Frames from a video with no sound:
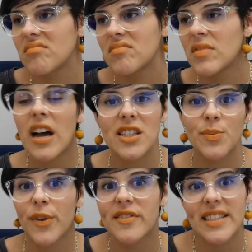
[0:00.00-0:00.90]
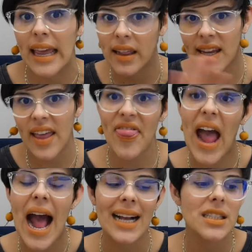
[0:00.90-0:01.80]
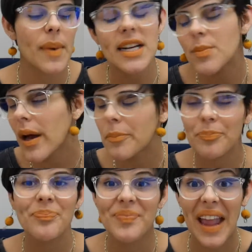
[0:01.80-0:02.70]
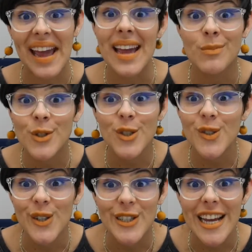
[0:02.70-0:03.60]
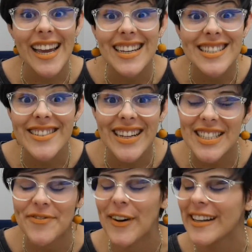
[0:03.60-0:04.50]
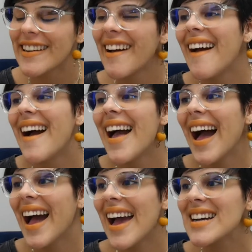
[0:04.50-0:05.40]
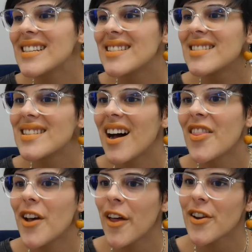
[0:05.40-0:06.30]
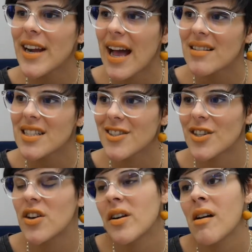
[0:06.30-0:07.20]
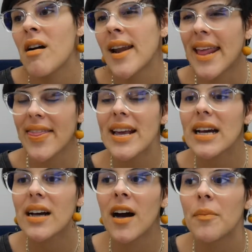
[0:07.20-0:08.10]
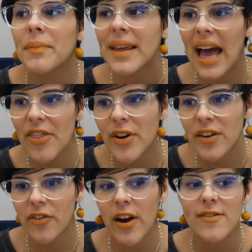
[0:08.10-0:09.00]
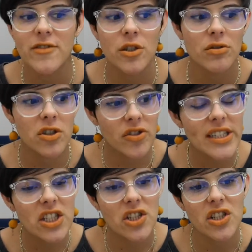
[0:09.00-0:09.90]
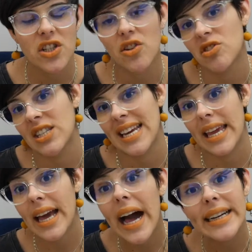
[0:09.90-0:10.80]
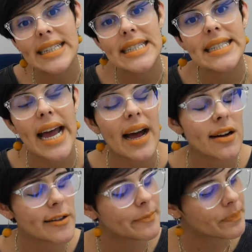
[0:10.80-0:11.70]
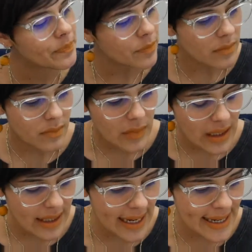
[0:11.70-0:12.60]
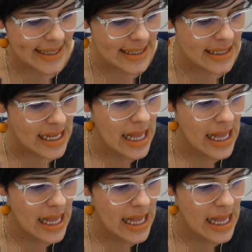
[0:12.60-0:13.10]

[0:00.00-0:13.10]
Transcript: not smooth sailing in that aspect, but hey, I'm still crocheting, so that's fun. And other Cals that are going on, I think Catherine of Crafty Treats, she's hosting a kindness Cal, and